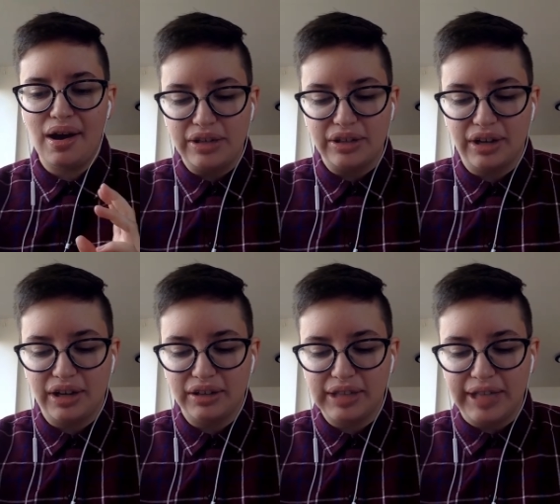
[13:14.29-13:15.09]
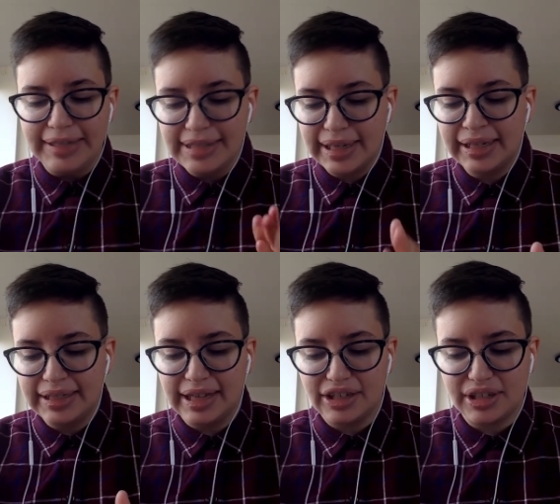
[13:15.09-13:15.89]
When you're on client
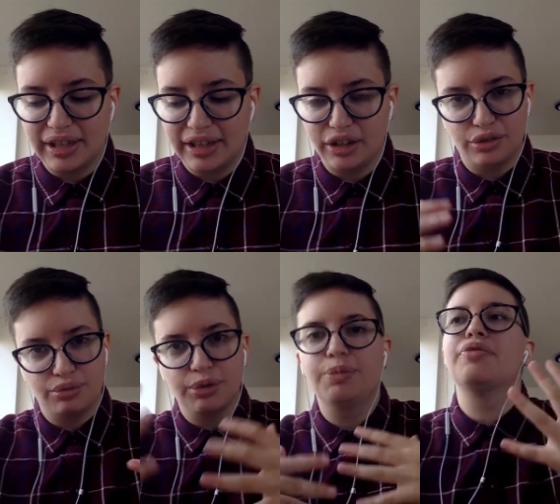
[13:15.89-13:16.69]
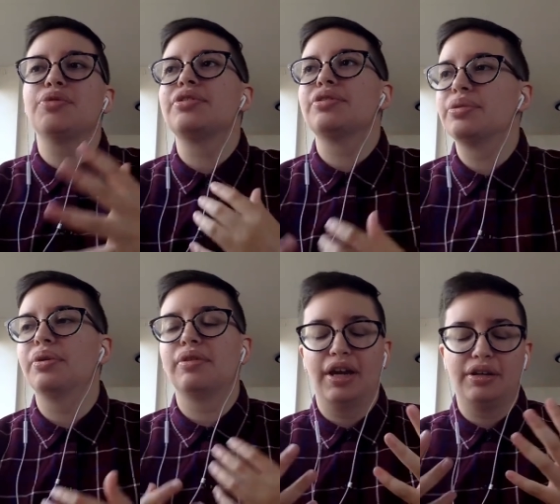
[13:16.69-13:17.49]
site, it's actually like a group of
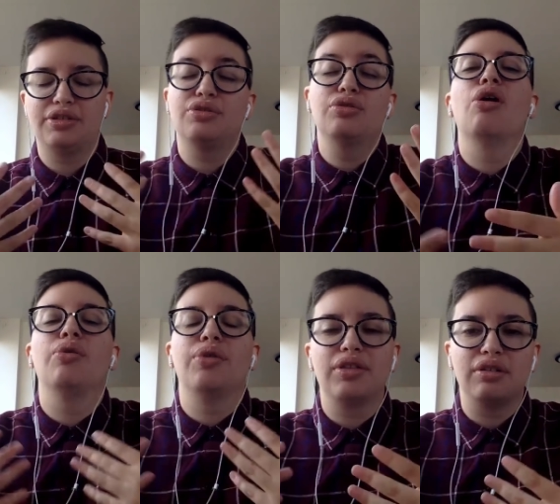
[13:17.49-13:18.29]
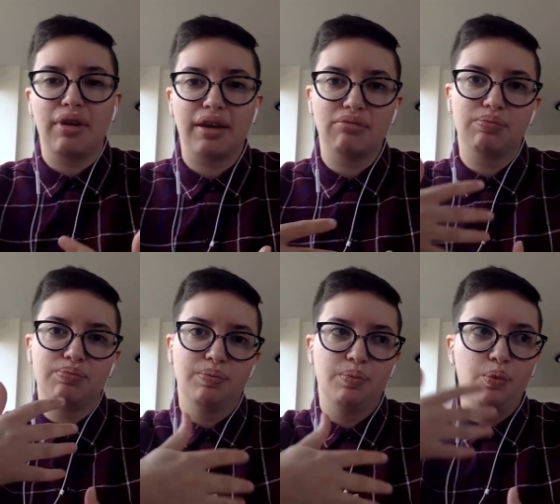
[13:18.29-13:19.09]
sourcers who are like, just know that they're like,
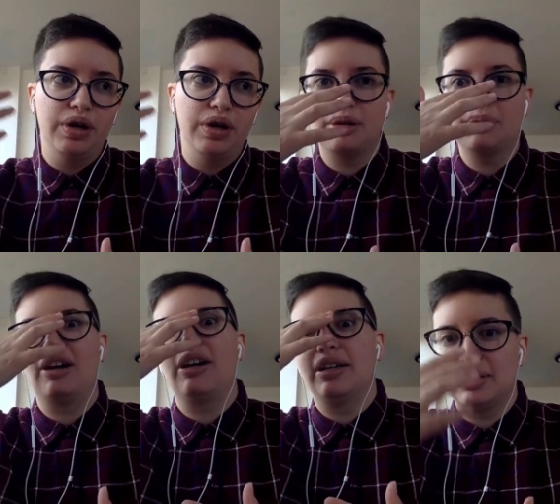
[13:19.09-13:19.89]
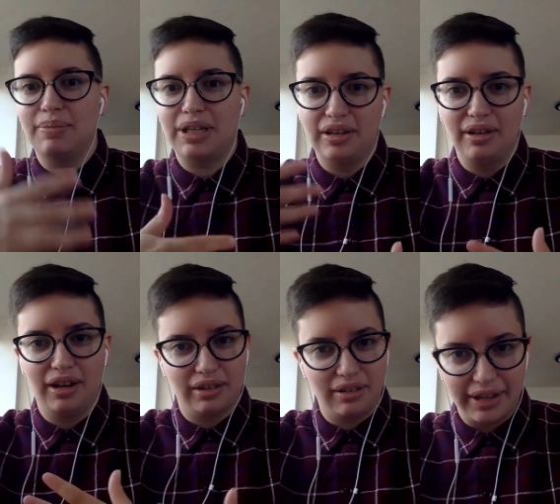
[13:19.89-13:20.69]
we are preparing to
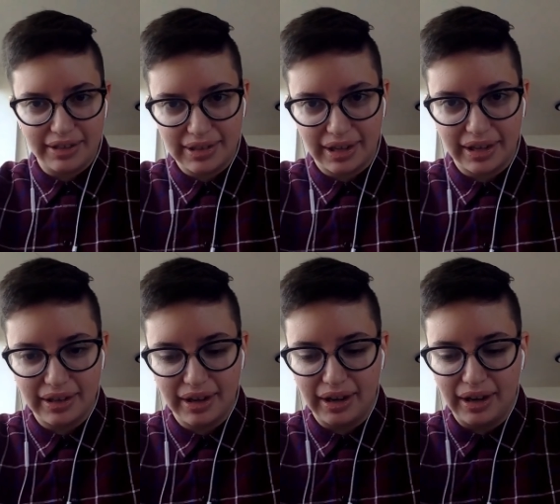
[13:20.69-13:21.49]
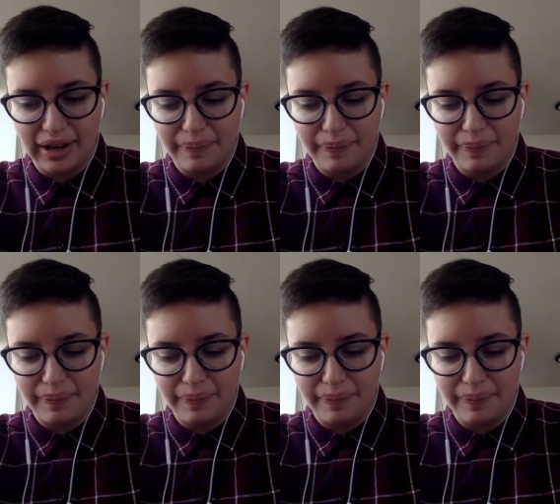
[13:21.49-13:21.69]
be on client site.